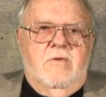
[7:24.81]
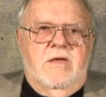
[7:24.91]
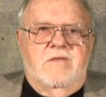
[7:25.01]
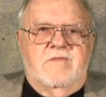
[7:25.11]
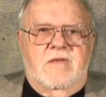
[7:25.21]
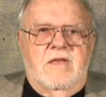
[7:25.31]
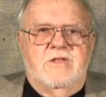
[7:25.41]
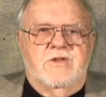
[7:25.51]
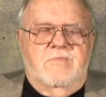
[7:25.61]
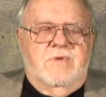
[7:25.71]
Greece,
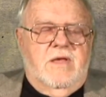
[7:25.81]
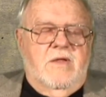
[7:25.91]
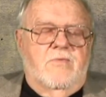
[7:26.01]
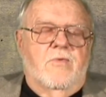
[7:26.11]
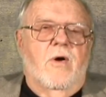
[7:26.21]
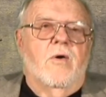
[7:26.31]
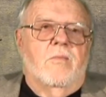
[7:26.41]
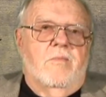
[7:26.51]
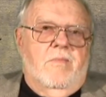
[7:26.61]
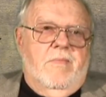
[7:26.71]
Egypt, and
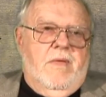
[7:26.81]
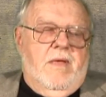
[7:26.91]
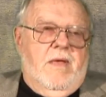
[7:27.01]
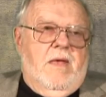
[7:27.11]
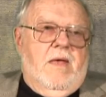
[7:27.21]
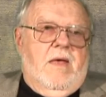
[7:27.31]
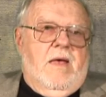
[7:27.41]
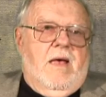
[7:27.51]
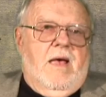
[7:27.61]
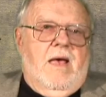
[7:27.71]
Rome.
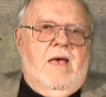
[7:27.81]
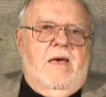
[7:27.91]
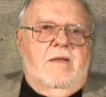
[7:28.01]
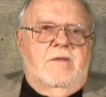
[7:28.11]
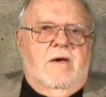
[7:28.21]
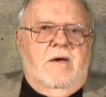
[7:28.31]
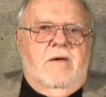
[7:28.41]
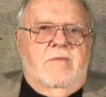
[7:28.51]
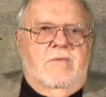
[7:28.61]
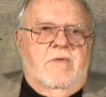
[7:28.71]
And
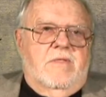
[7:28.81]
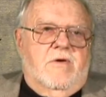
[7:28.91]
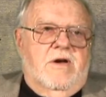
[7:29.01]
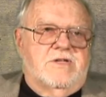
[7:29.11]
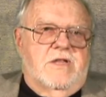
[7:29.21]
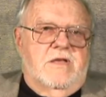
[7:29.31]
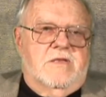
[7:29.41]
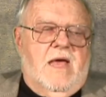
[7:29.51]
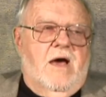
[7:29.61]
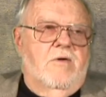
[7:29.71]
then the question
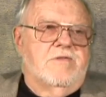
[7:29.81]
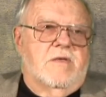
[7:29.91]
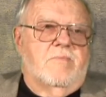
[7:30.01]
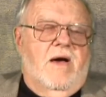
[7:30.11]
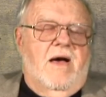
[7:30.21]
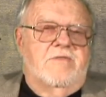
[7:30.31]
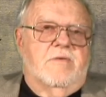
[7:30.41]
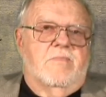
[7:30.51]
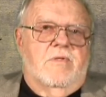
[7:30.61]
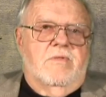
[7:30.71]
is, how is it
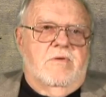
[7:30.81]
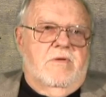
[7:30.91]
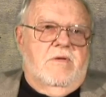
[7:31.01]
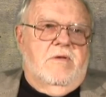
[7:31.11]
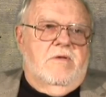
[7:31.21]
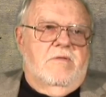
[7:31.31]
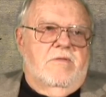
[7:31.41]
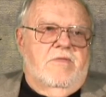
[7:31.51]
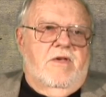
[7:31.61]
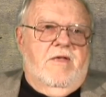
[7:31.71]
possible
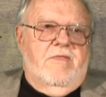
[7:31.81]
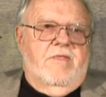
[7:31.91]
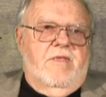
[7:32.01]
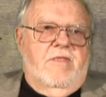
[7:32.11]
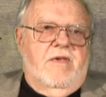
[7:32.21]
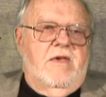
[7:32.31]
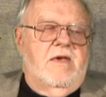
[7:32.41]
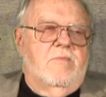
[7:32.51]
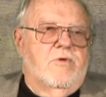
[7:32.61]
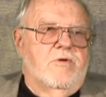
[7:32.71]
that the
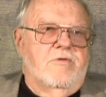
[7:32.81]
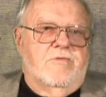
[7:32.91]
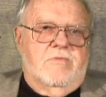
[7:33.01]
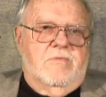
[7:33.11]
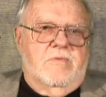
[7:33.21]
Hebrews